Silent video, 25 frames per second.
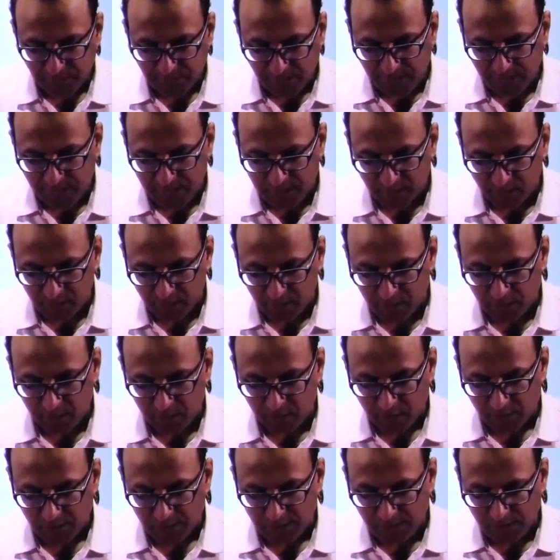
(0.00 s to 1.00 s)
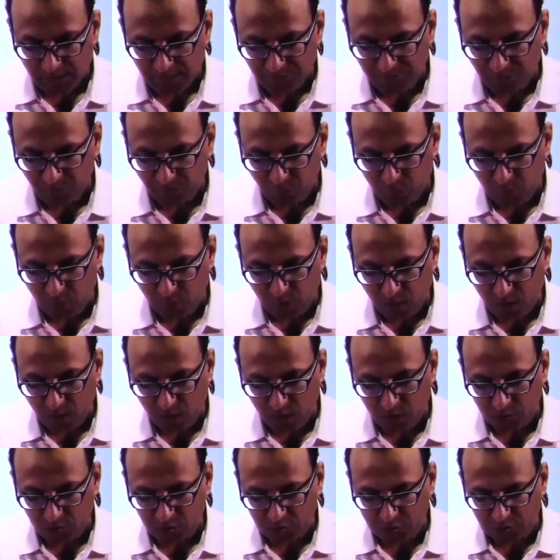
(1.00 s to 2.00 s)
and if you
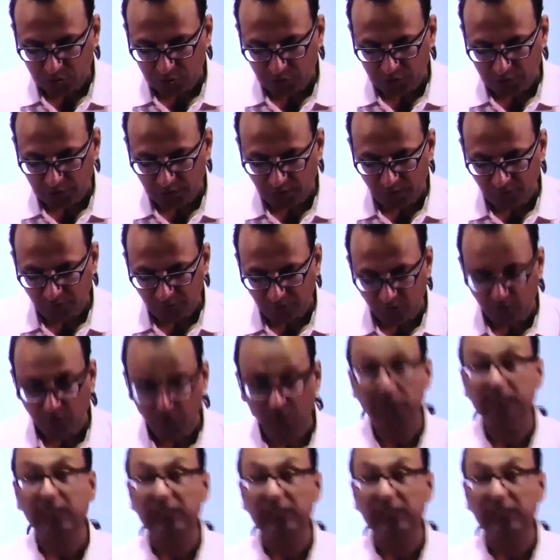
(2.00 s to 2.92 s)
are searching for the